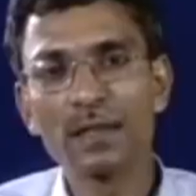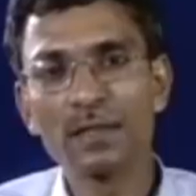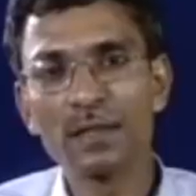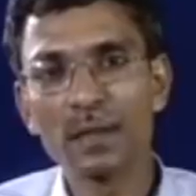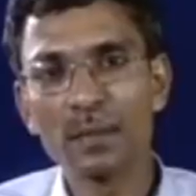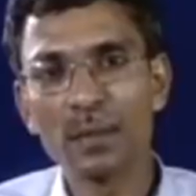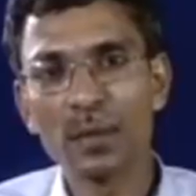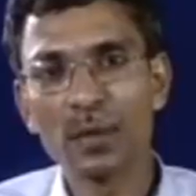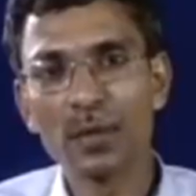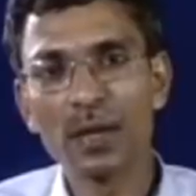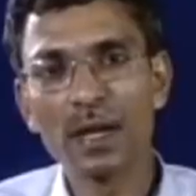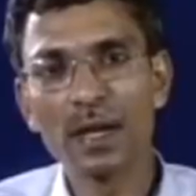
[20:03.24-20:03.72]
of the
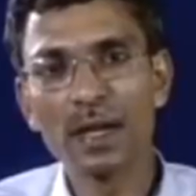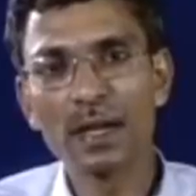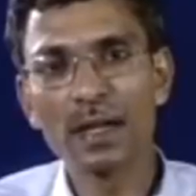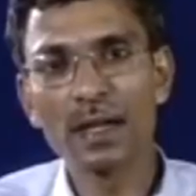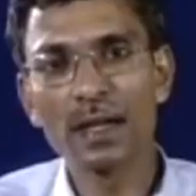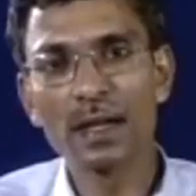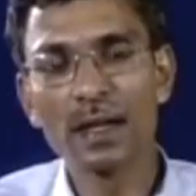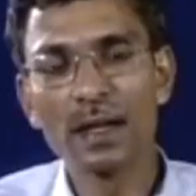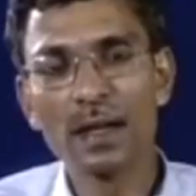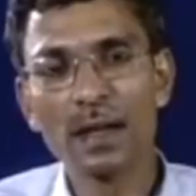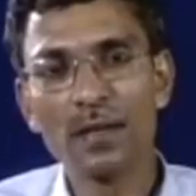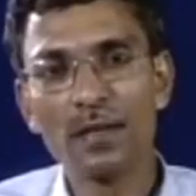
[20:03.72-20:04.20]
product
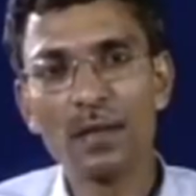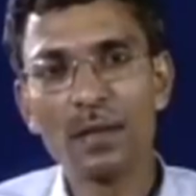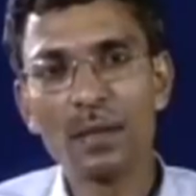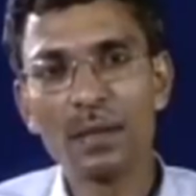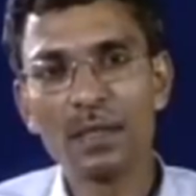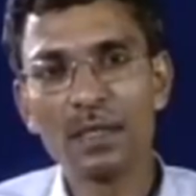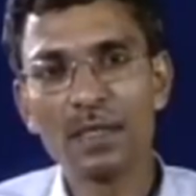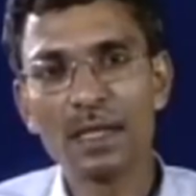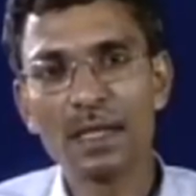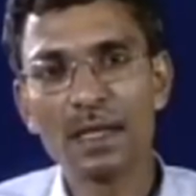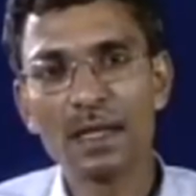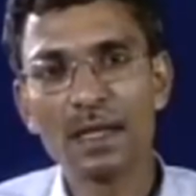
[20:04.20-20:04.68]
will be
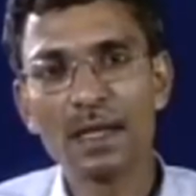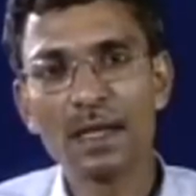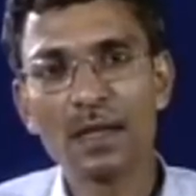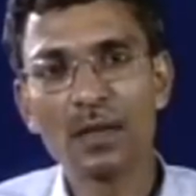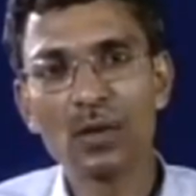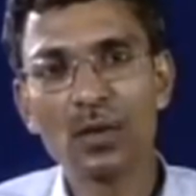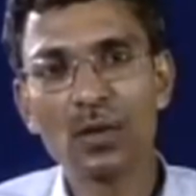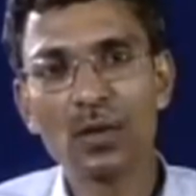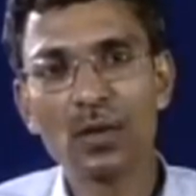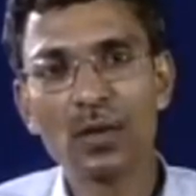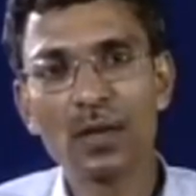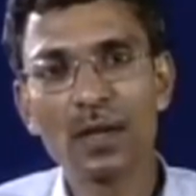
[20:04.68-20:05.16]
generally
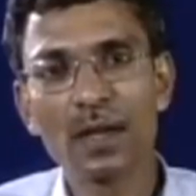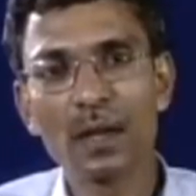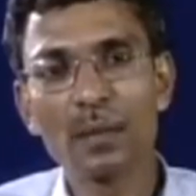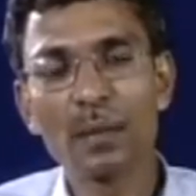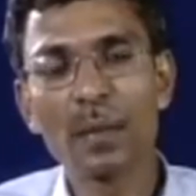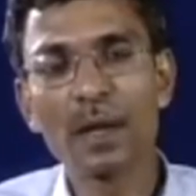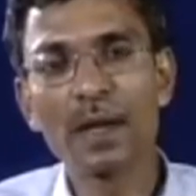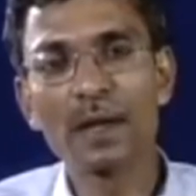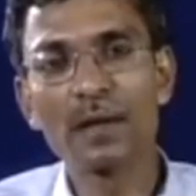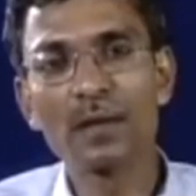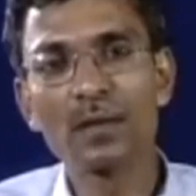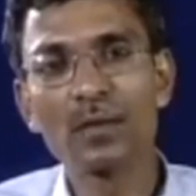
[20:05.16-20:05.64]
good
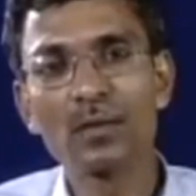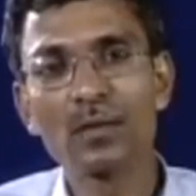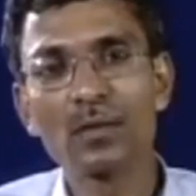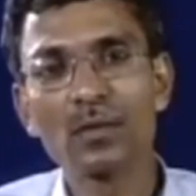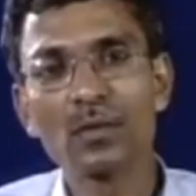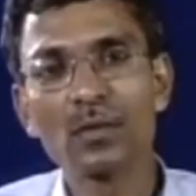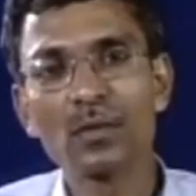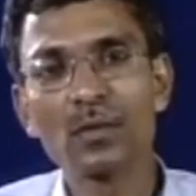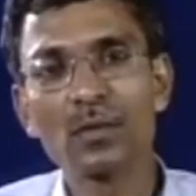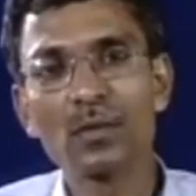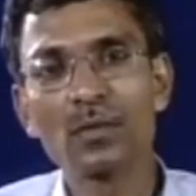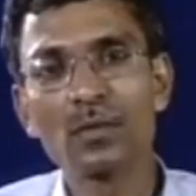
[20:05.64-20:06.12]
compared
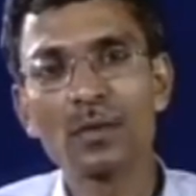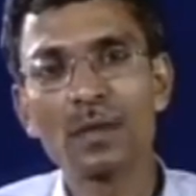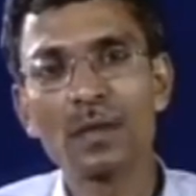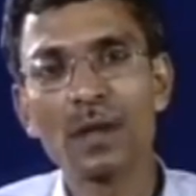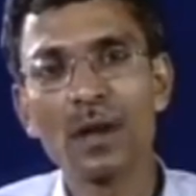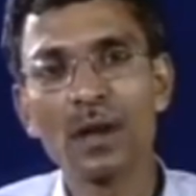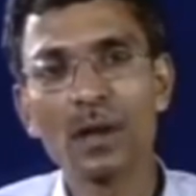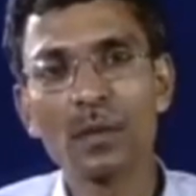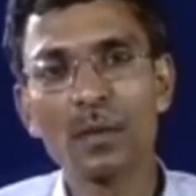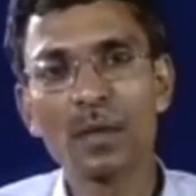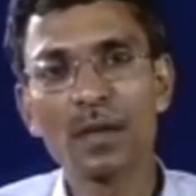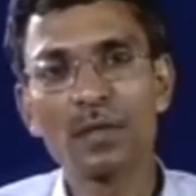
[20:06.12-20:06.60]
to
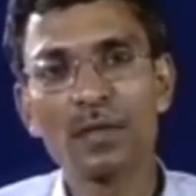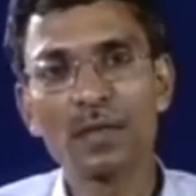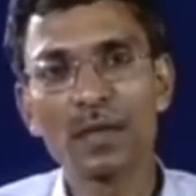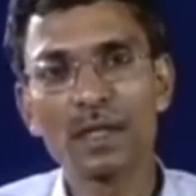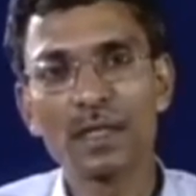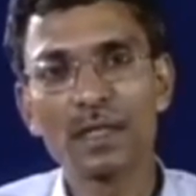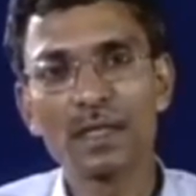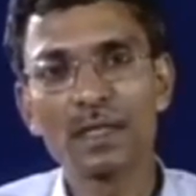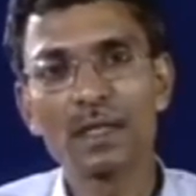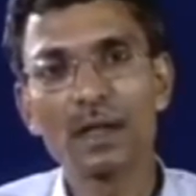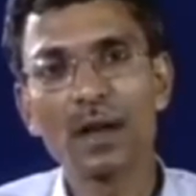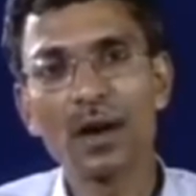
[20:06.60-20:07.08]
normal
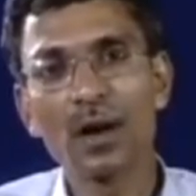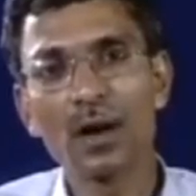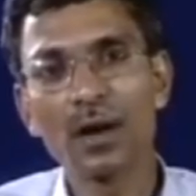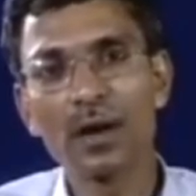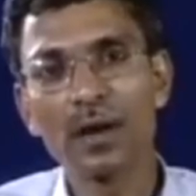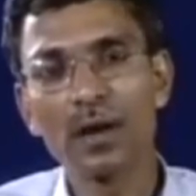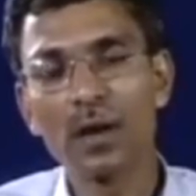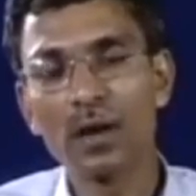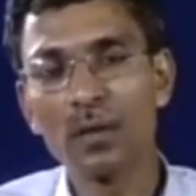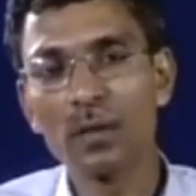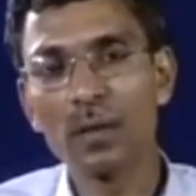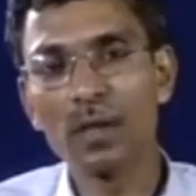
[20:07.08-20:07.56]
freezing or
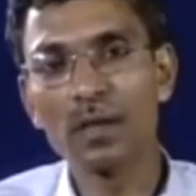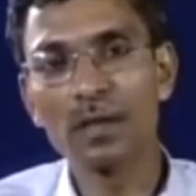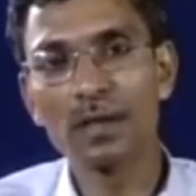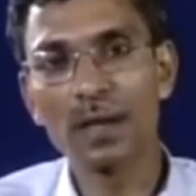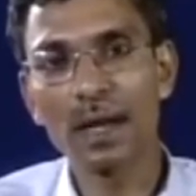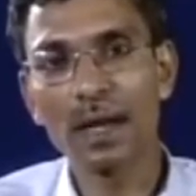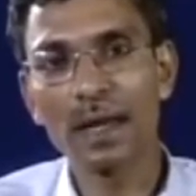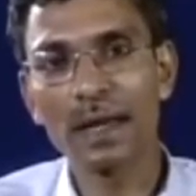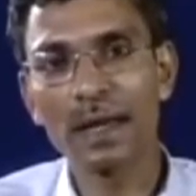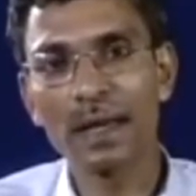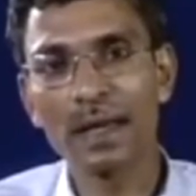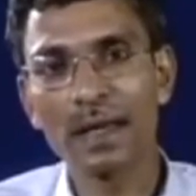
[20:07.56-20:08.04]
normal
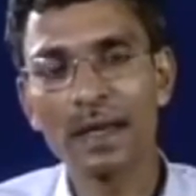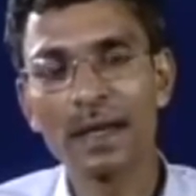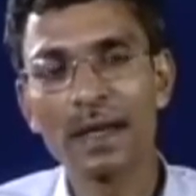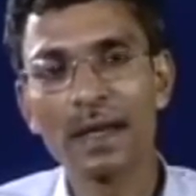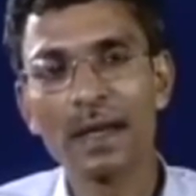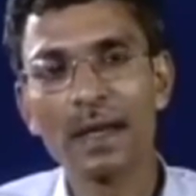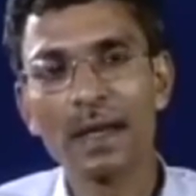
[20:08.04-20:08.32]
drying.